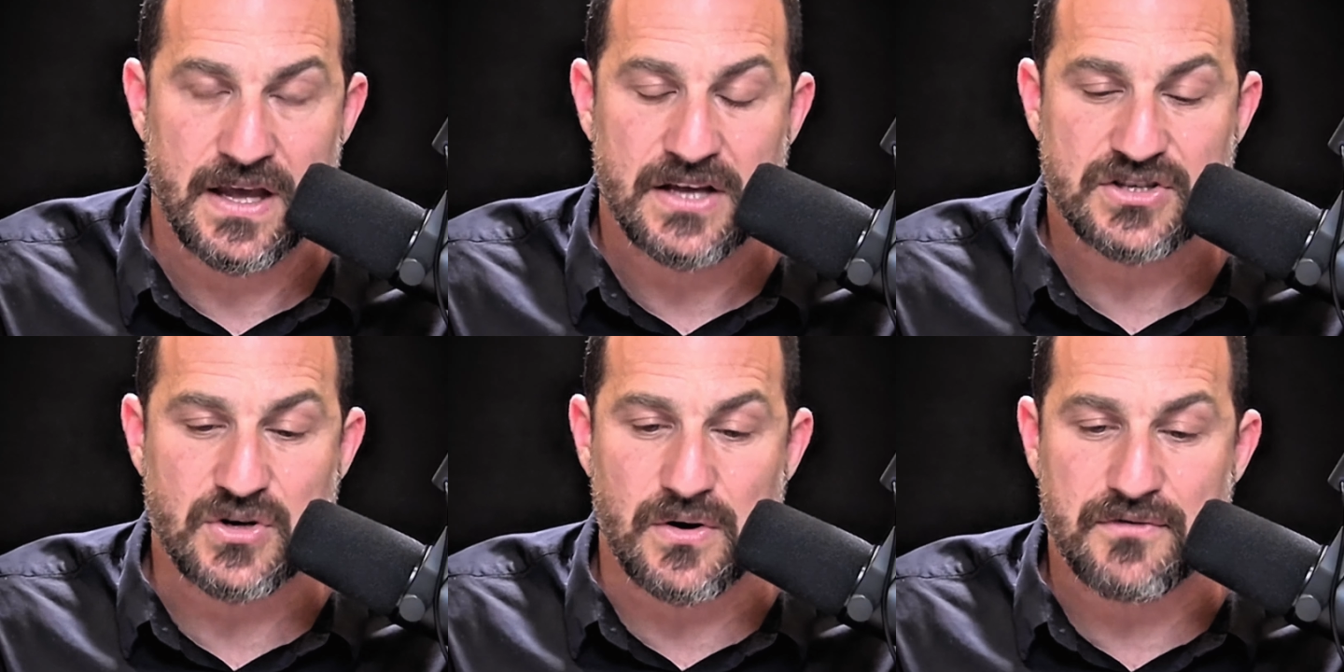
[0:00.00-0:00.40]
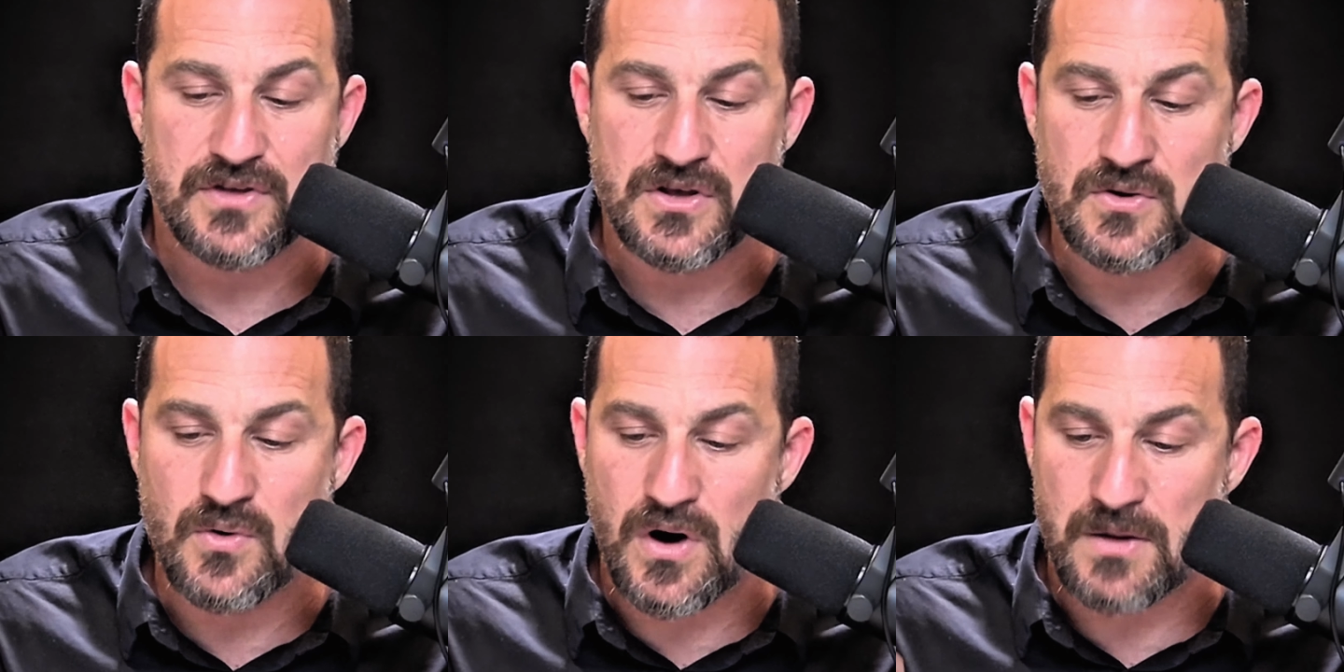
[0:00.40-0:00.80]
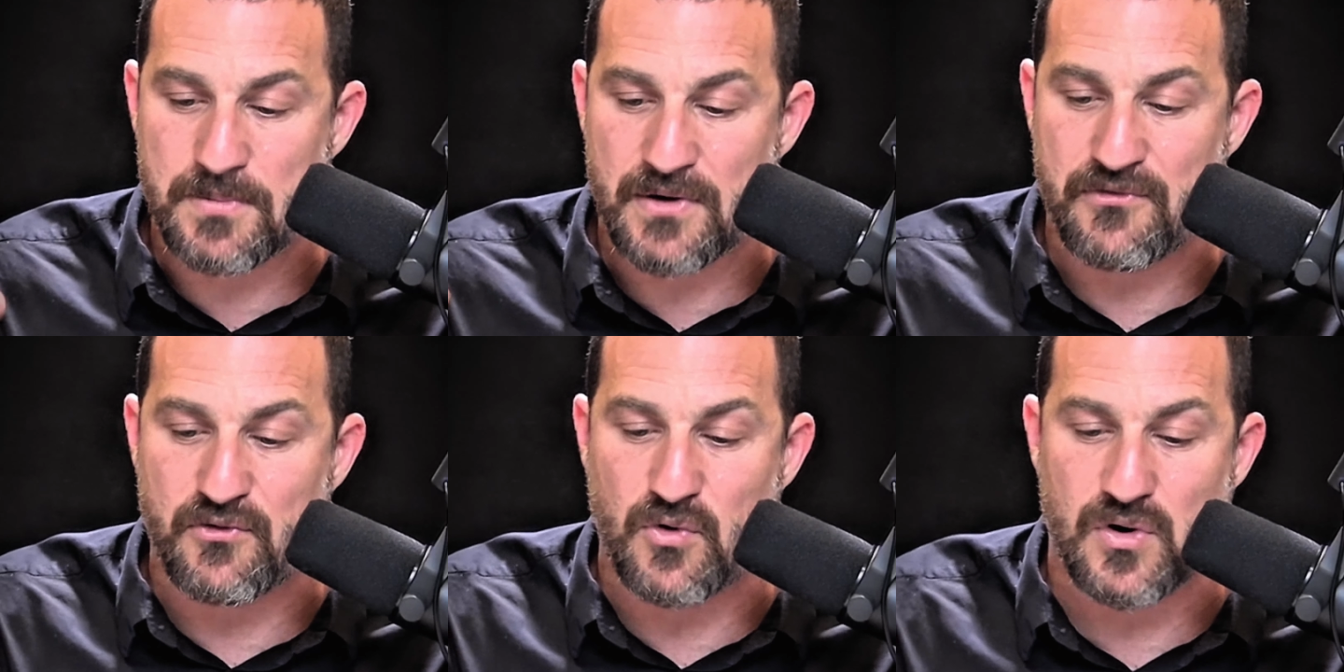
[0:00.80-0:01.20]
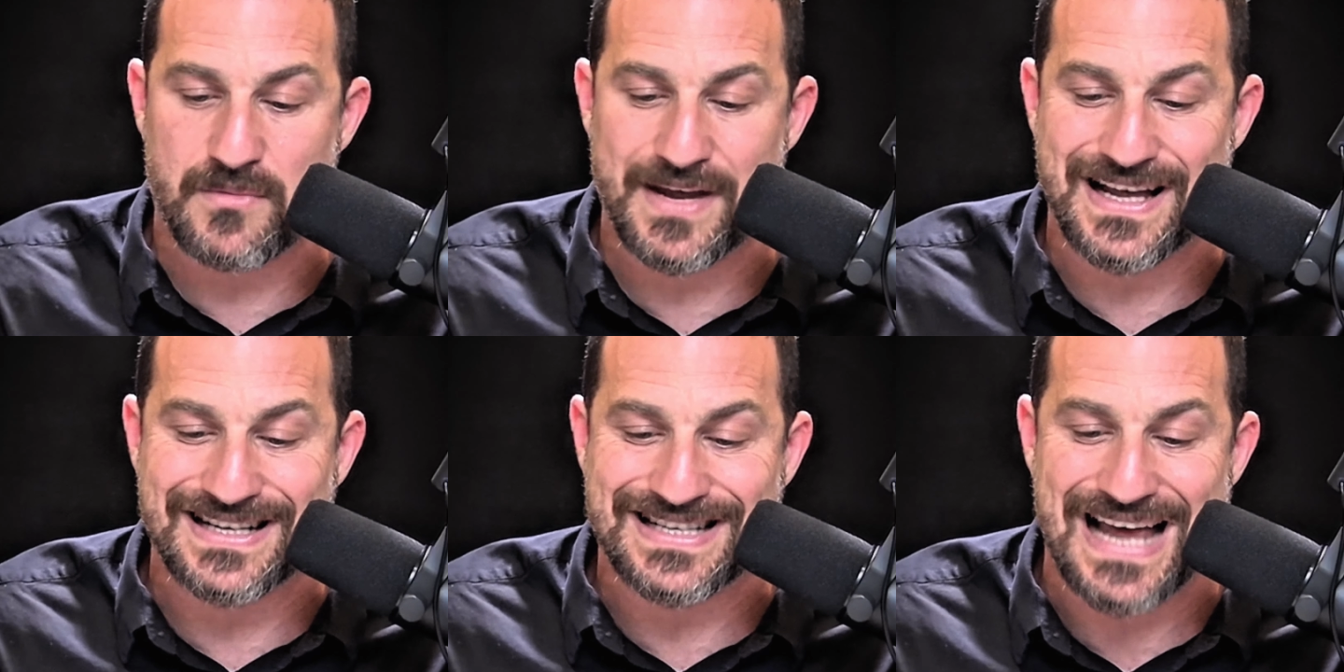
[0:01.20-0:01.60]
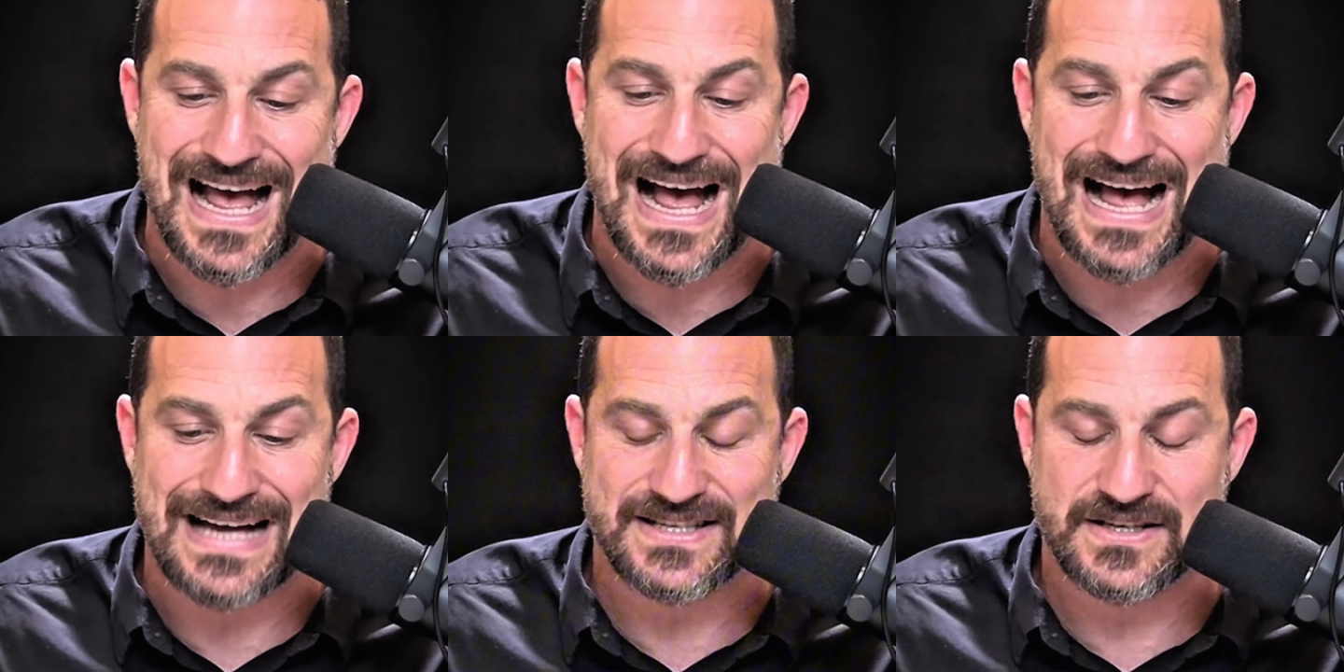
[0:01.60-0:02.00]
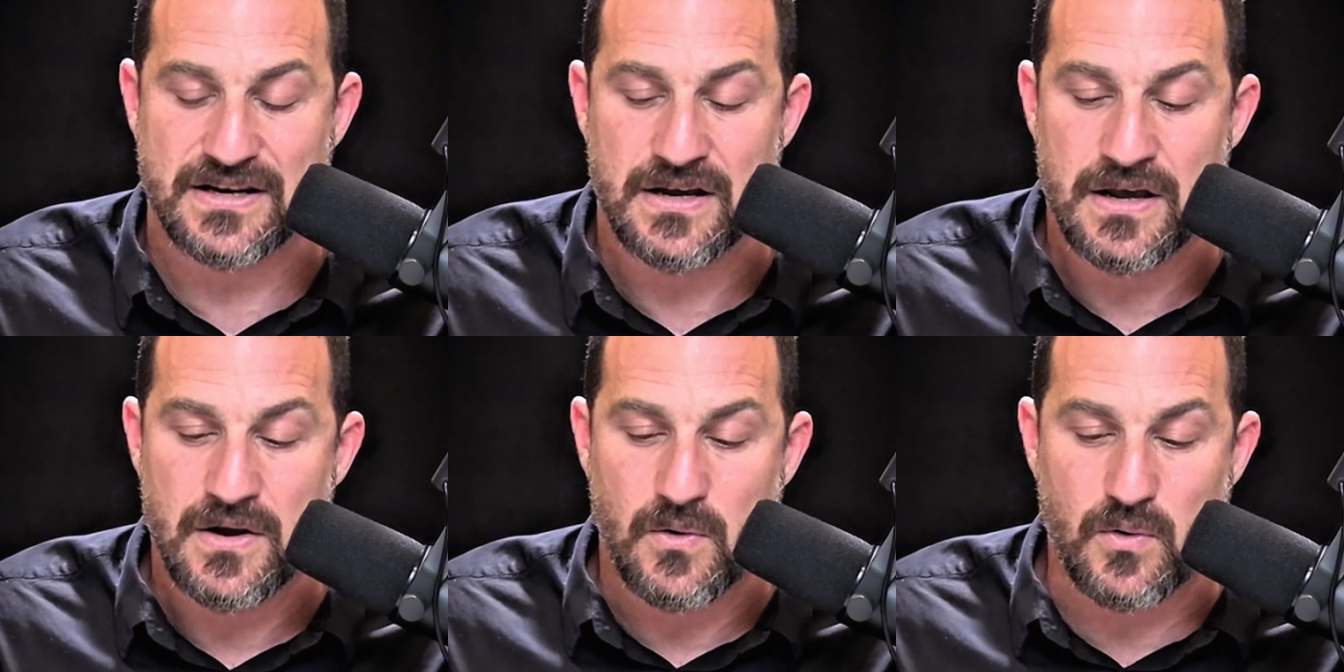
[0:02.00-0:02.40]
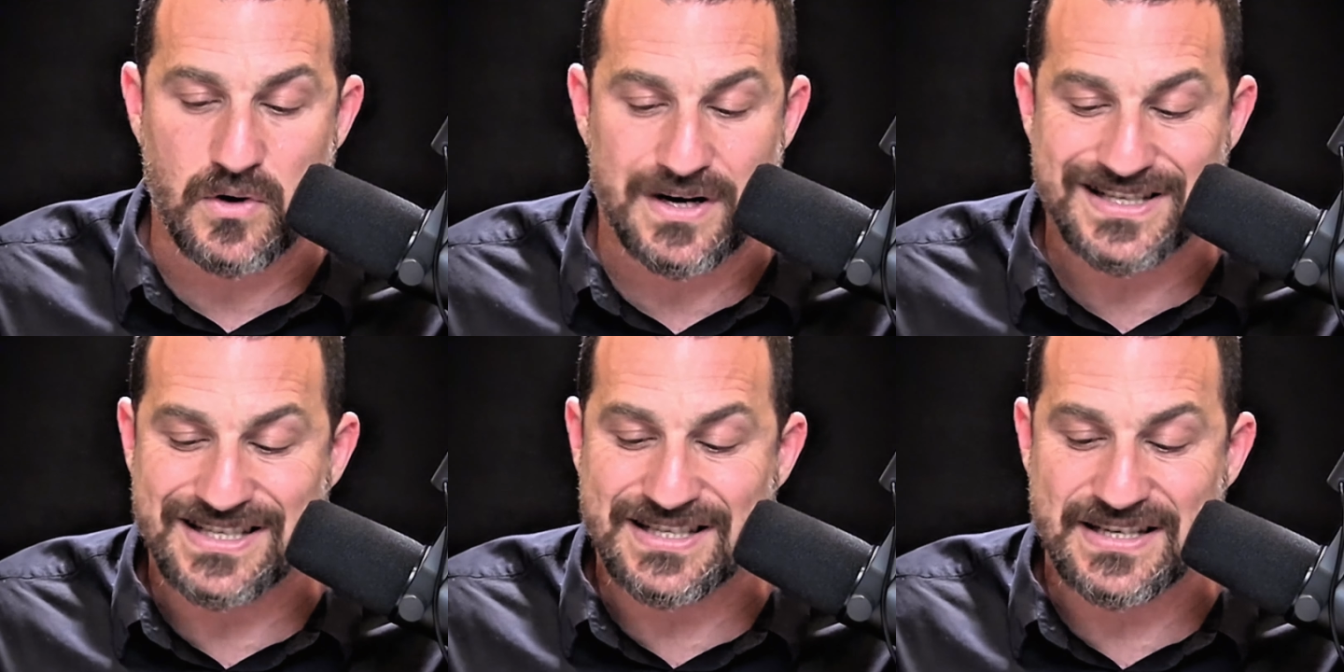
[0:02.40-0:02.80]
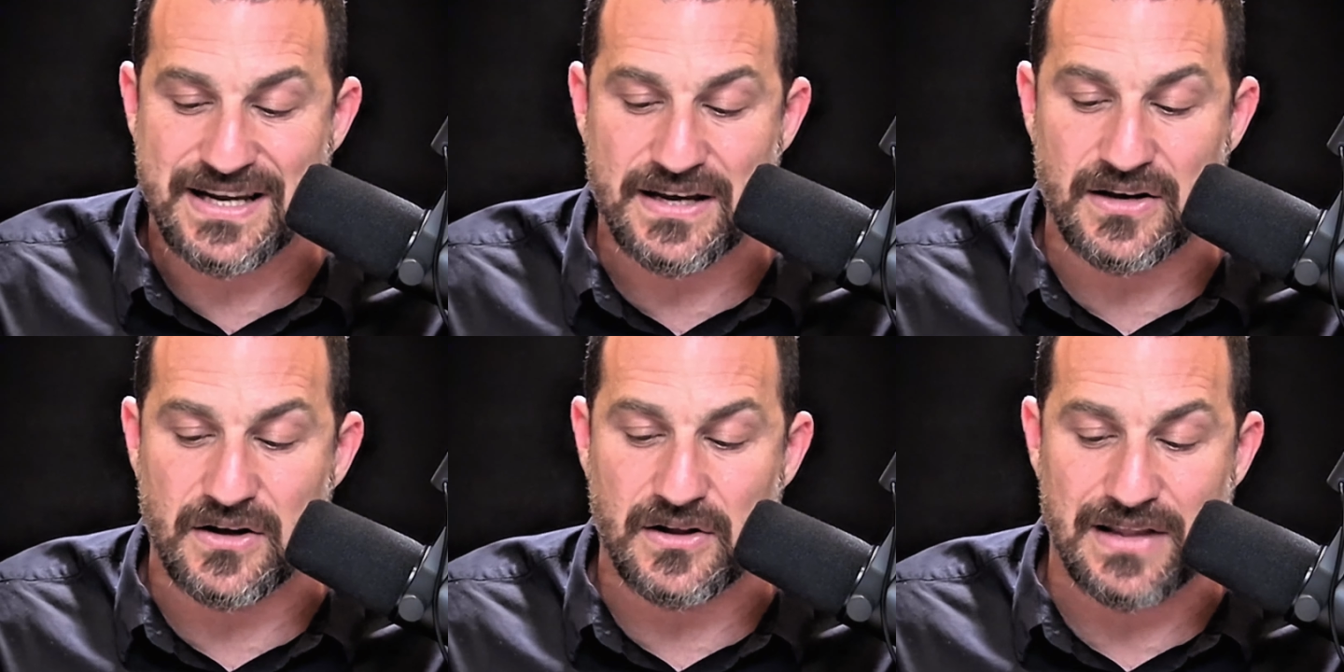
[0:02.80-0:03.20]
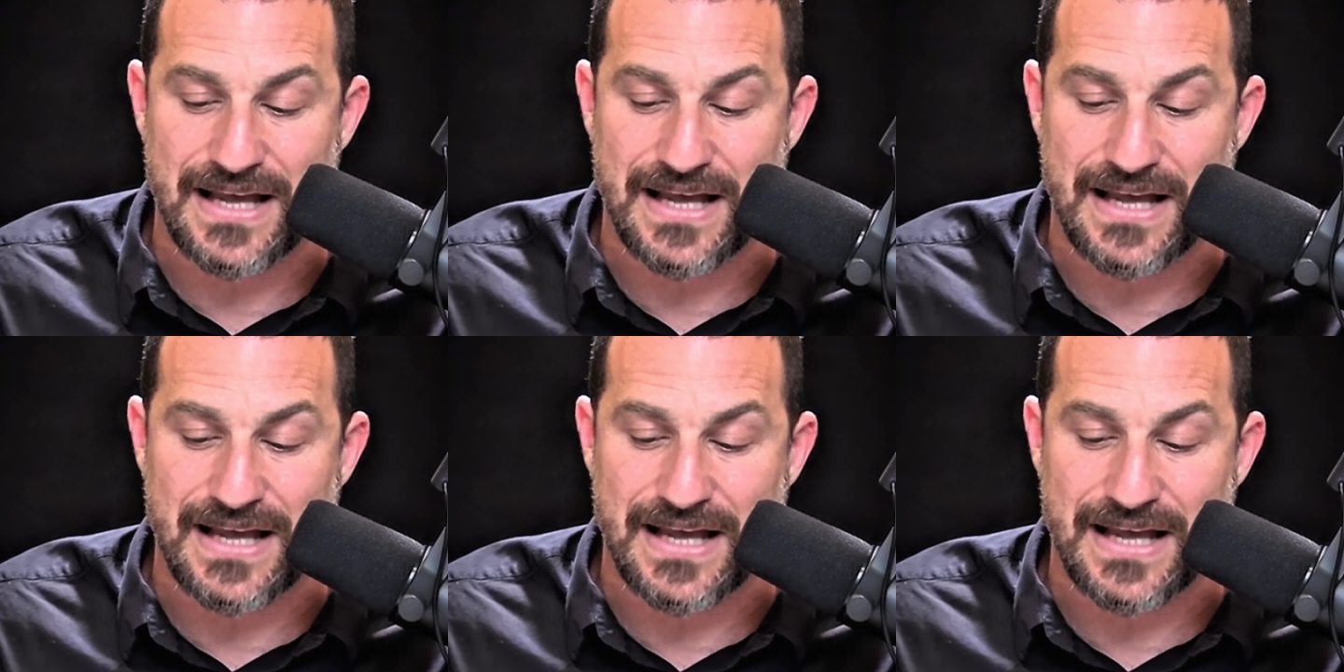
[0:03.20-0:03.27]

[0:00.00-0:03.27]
So if you are performing a task or a skill,